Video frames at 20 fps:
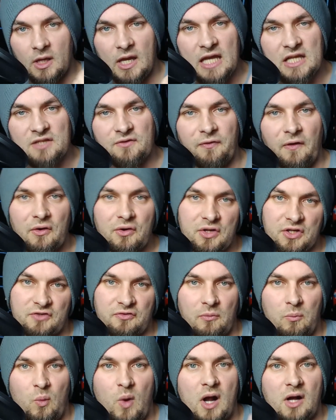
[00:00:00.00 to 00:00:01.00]
It's focused
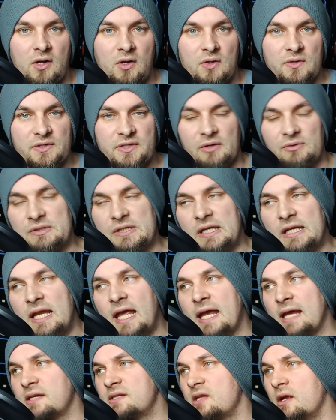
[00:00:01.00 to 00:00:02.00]
from one console to the
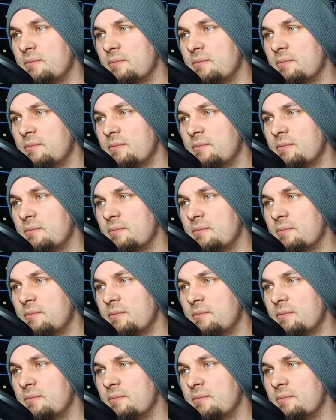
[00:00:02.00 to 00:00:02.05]
next.